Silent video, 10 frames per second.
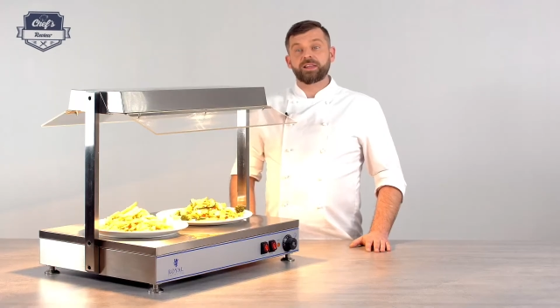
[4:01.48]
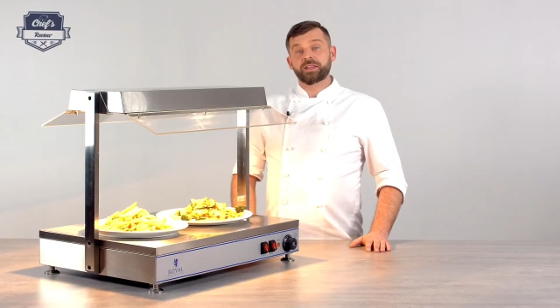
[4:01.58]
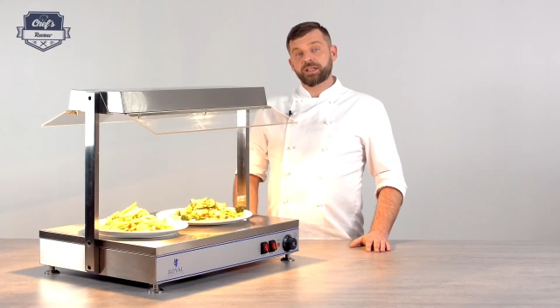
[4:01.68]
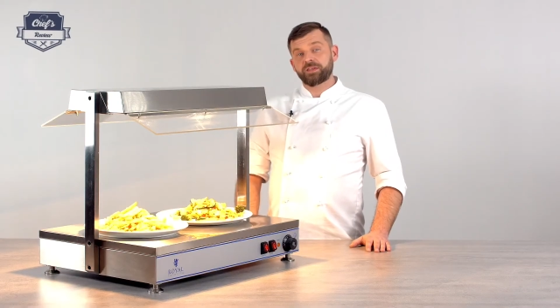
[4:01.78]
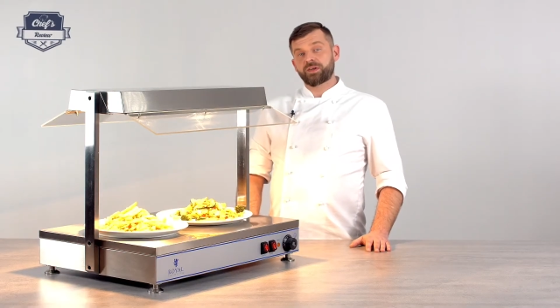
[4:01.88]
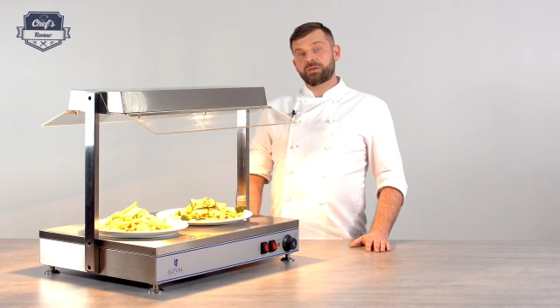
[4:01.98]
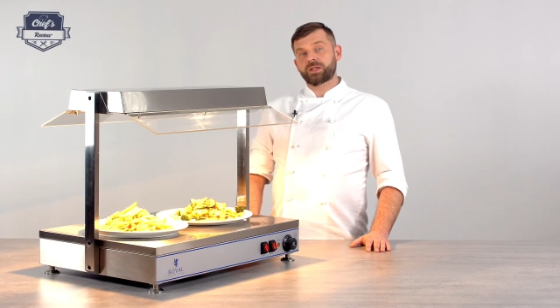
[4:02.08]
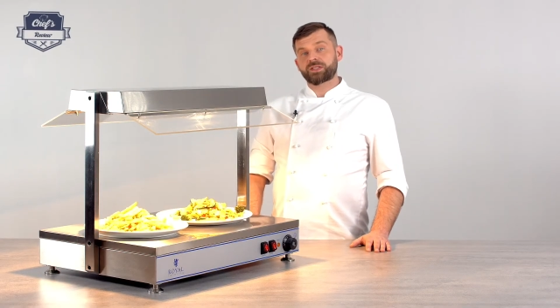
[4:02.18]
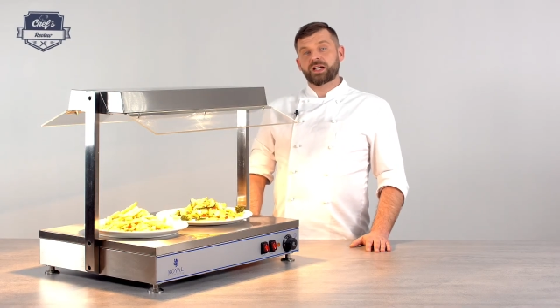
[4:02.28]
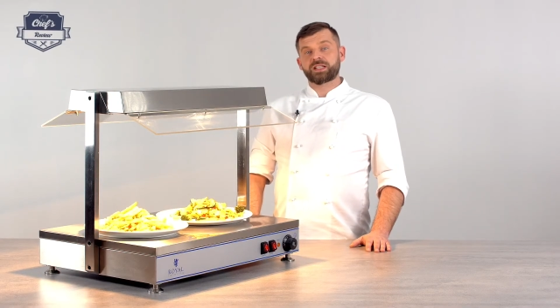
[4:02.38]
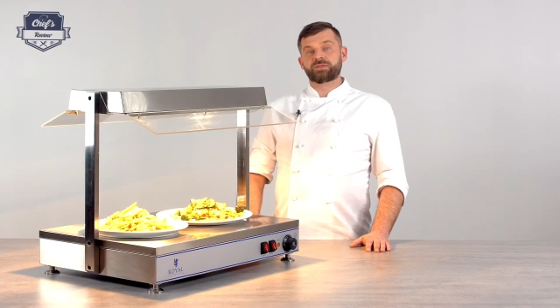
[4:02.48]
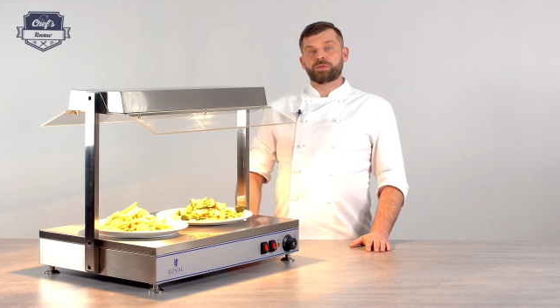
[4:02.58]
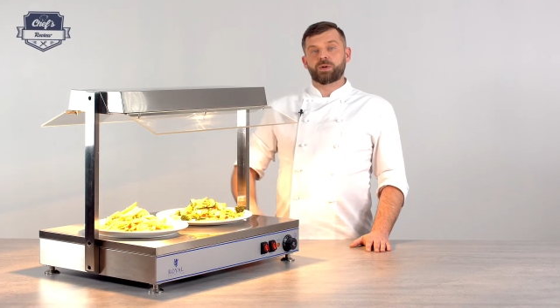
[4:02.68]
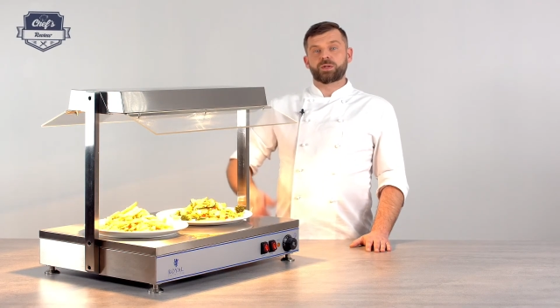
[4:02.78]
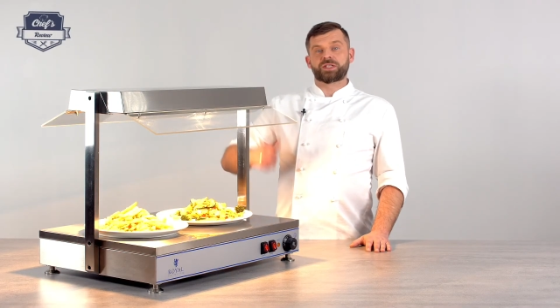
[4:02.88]
thank you very much guys
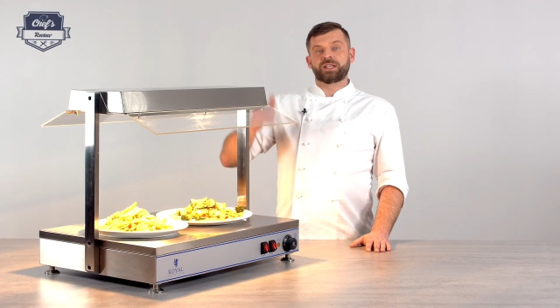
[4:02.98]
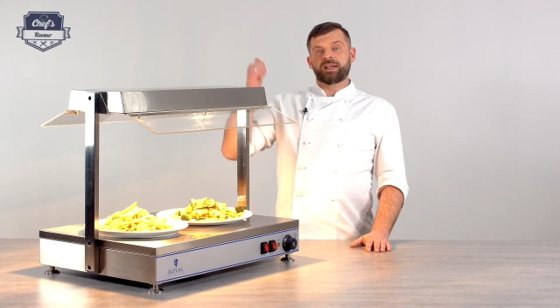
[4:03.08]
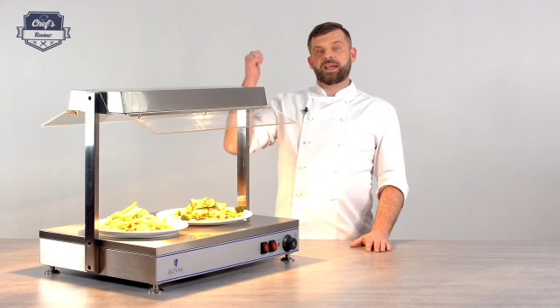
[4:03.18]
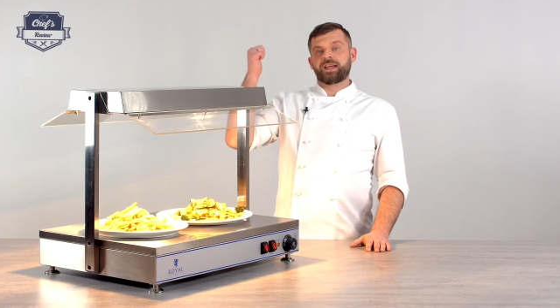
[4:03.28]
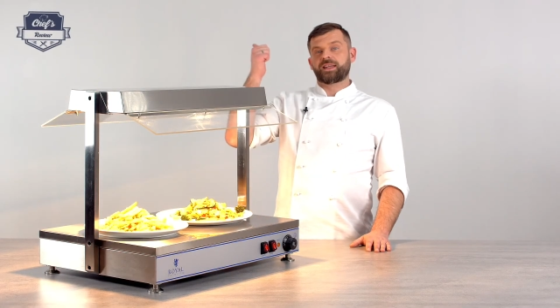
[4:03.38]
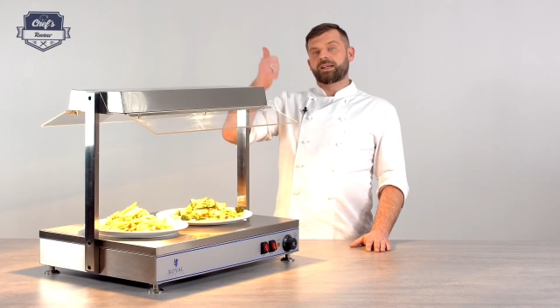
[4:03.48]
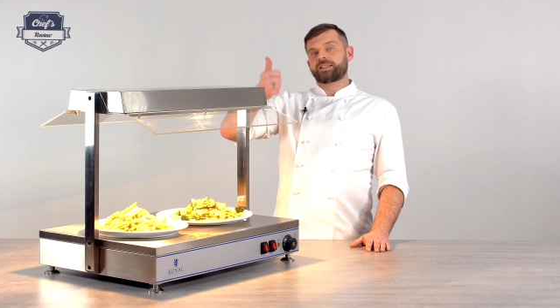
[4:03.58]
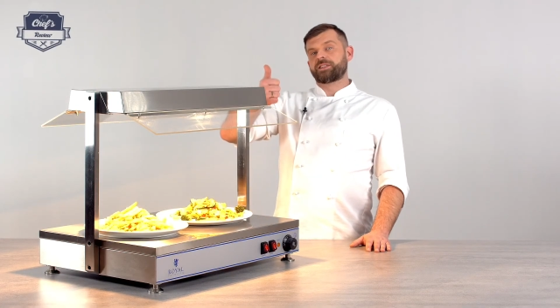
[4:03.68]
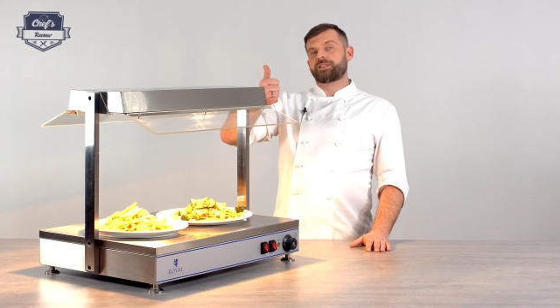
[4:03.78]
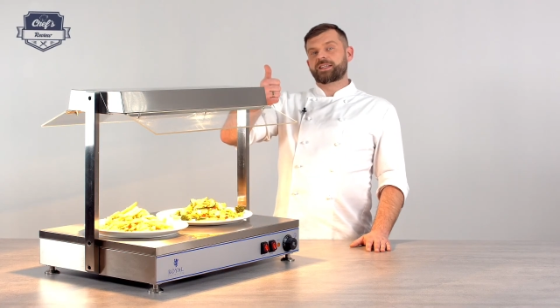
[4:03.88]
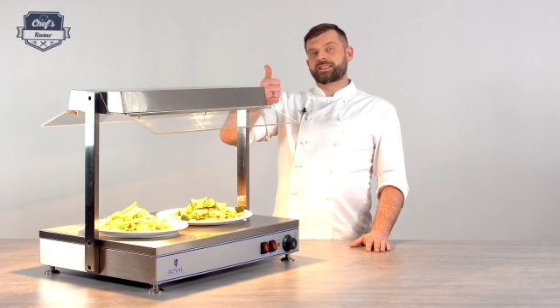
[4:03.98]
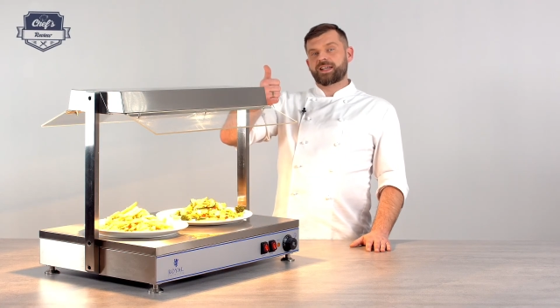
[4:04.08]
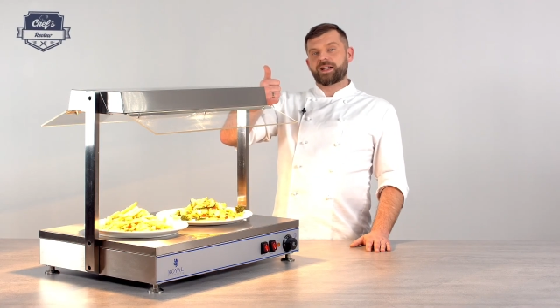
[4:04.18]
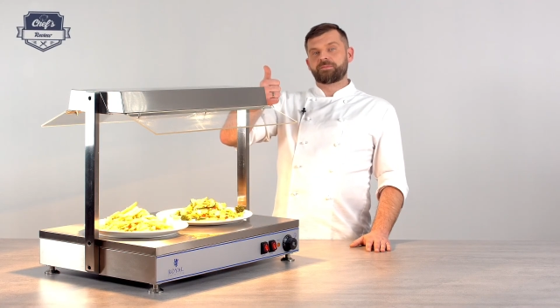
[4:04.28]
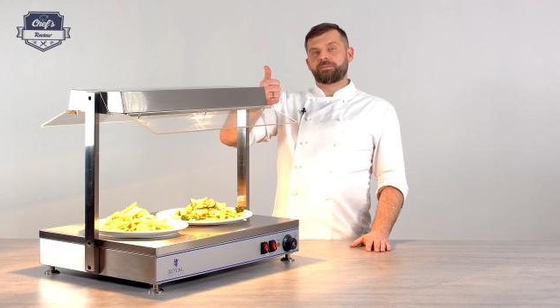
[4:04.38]
for watching, and I see you next
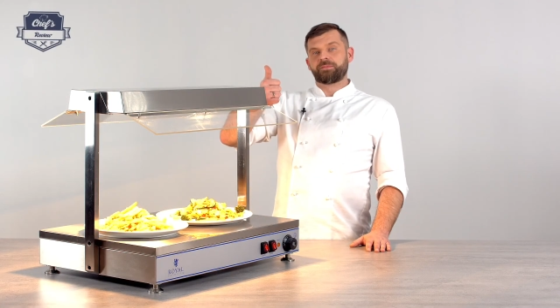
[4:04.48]
time.